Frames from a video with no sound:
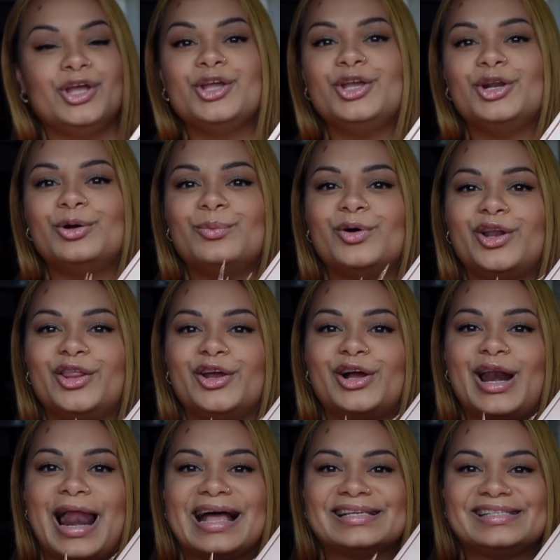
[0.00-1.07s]
you know, one of their
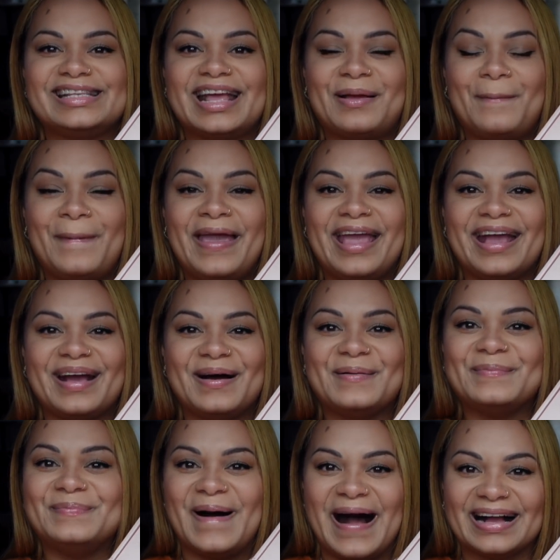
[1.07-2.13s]
classic pink
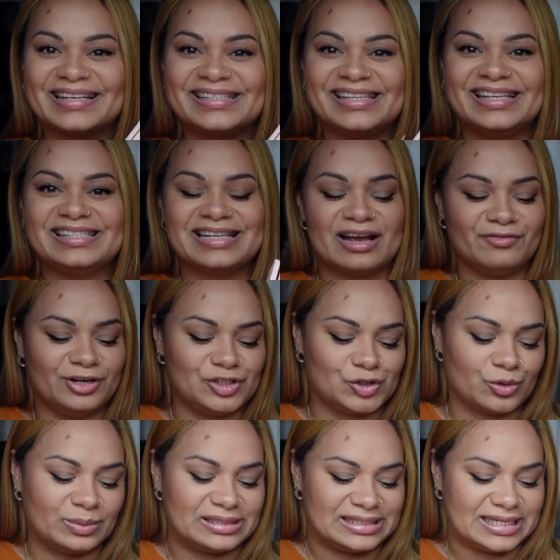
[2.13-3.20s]
boxes. Not really
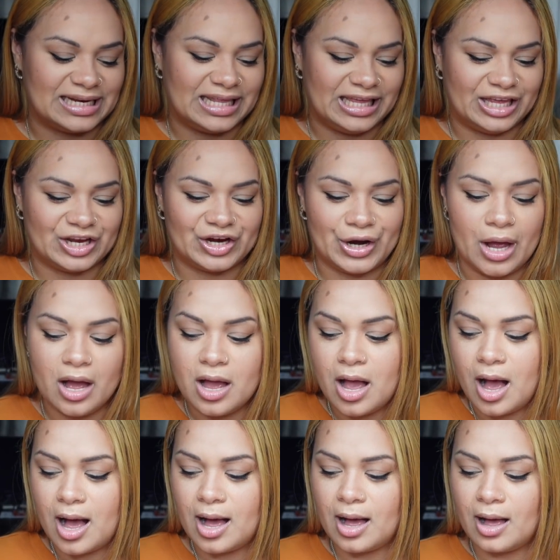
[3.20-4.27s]
sure what's in here,
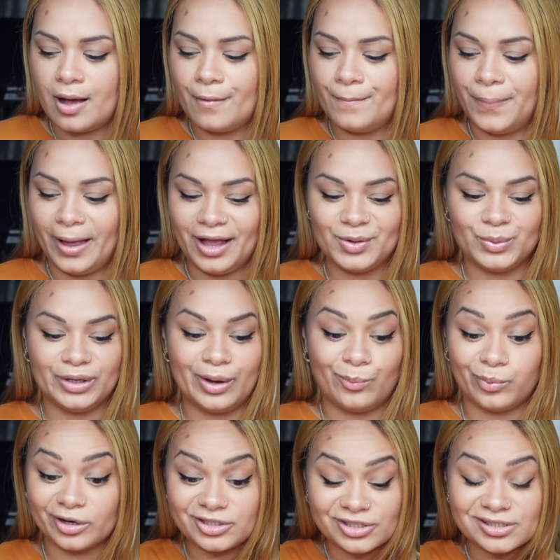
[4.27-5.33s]
but yeah,
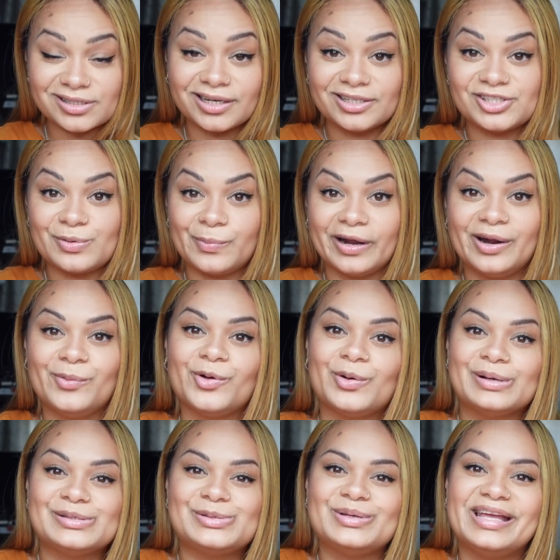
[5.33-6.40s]
we're just gonna jump right in. We're
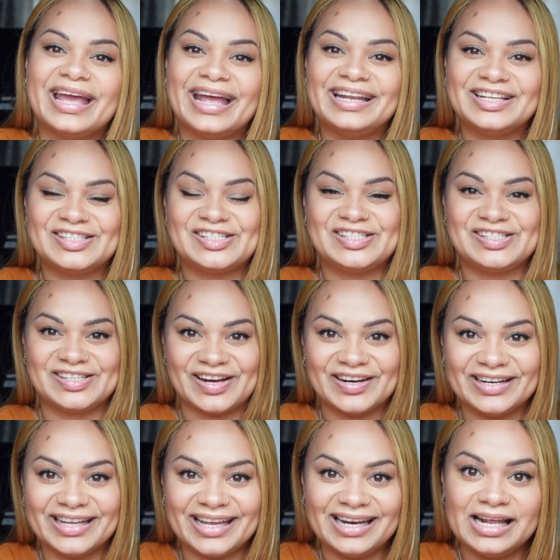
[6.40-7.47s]
going to get
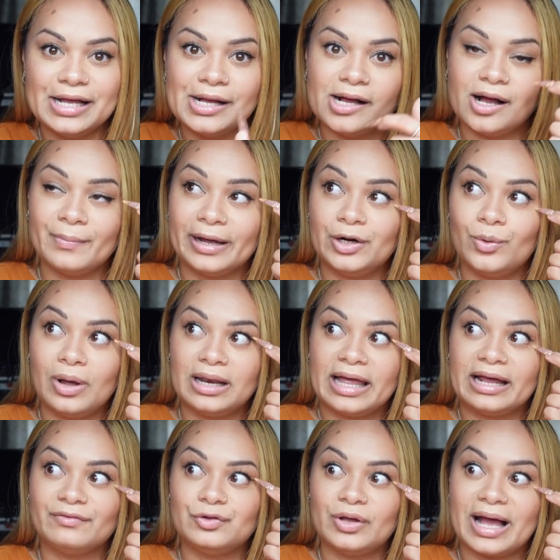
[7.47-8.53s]
started. I know a
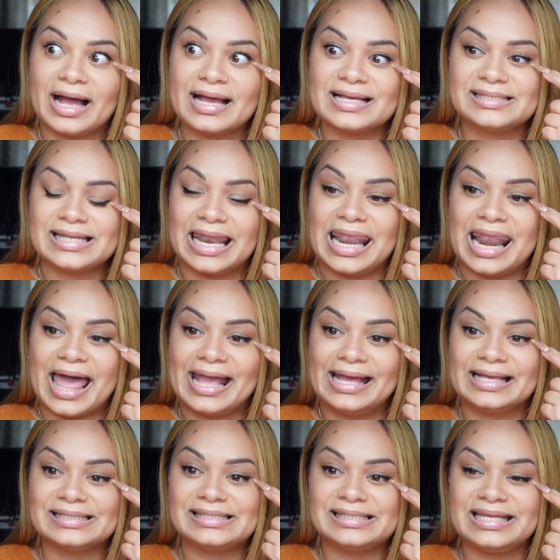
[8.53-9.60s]
lot of you guys
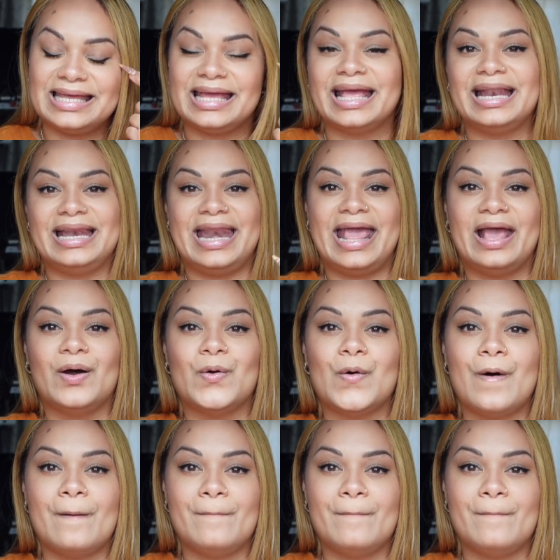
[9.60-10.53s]
like seeing nail